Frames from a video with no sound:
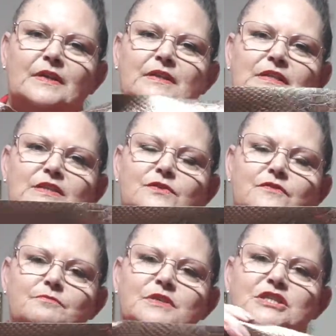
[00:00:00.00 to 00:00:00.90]
sort
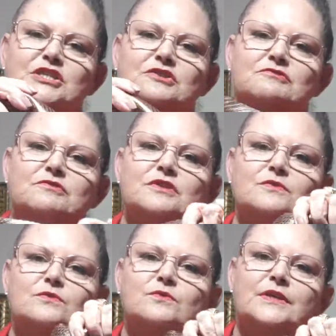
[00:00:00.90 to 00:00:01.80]
of
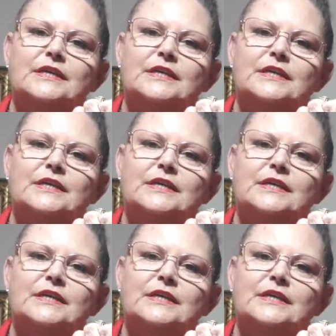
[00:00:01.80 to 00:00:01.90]
material